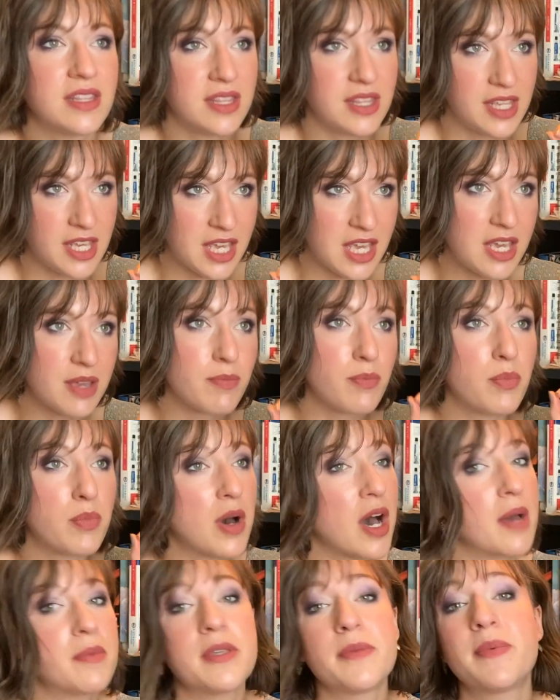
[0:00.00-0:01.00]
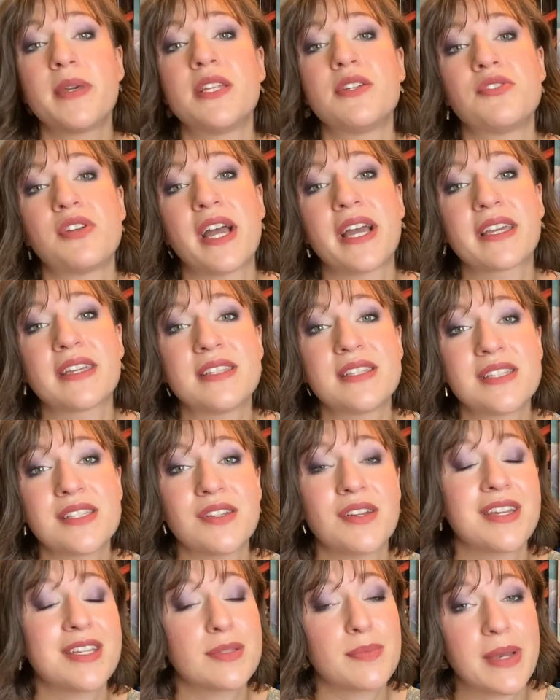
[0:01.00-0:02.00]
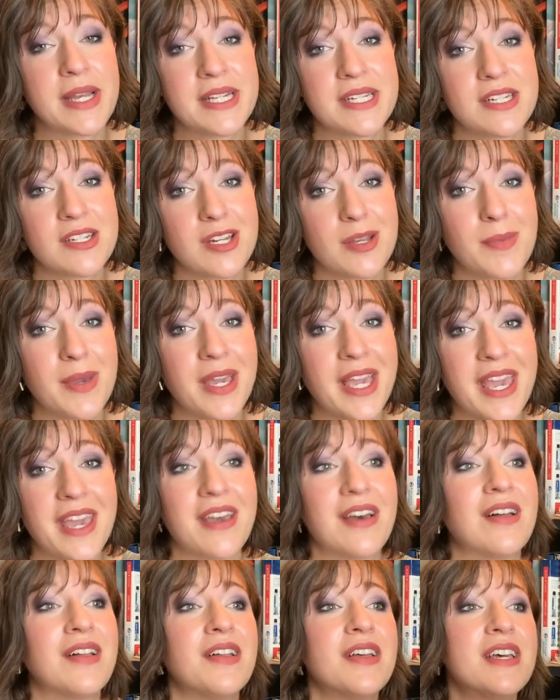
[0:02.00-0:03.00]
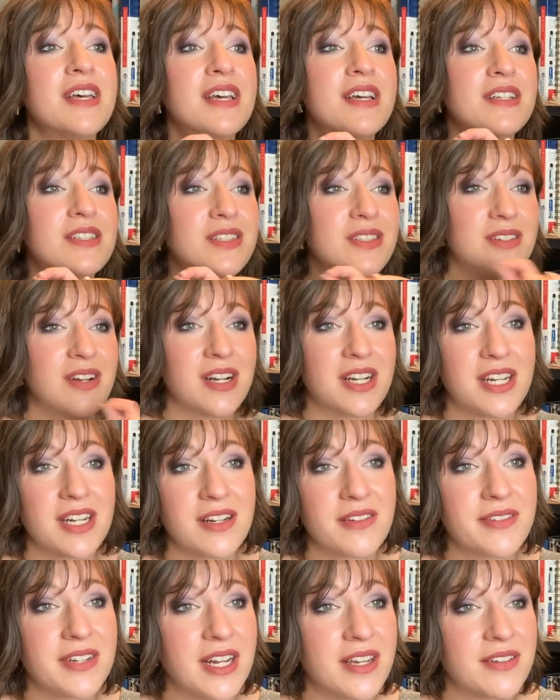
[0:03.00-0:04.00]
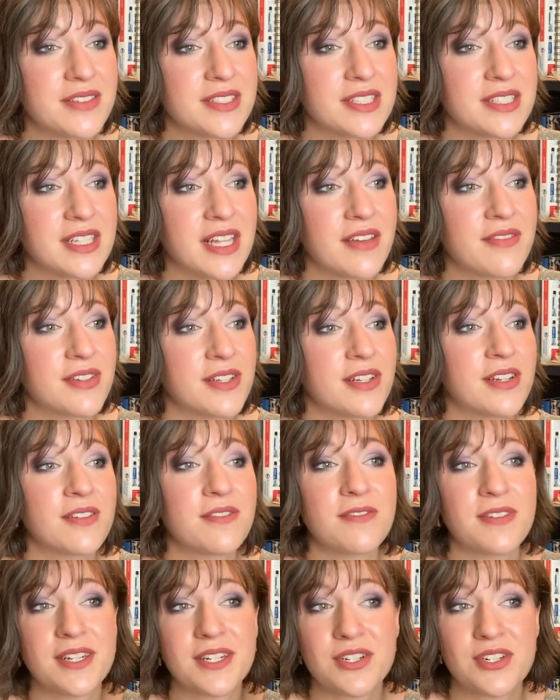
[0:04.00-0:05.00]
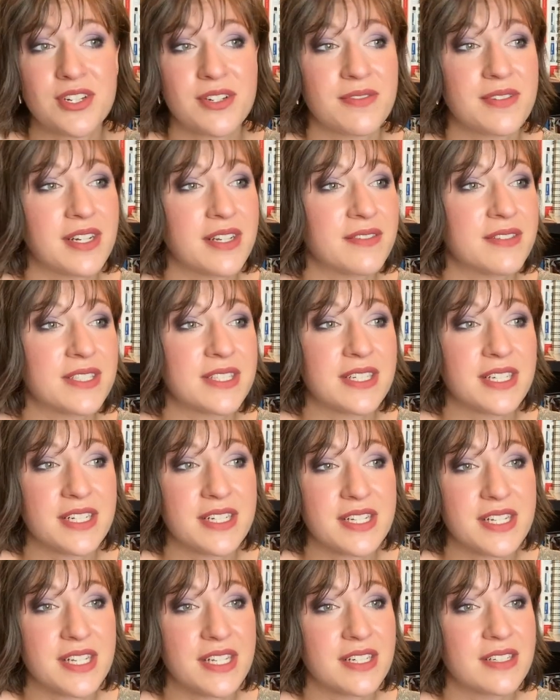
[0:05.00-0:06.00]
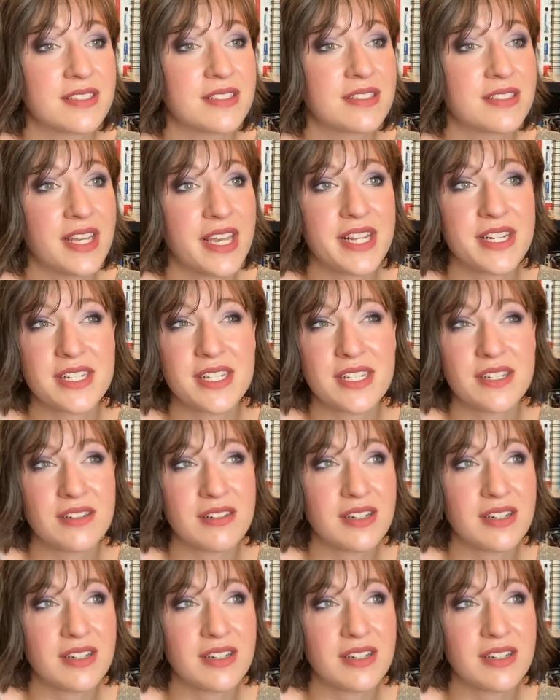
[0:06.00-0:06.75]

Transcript: the Bobby Pendragon series by DJ McHale, Started it when I was 11, finished it when I was 19, 18 or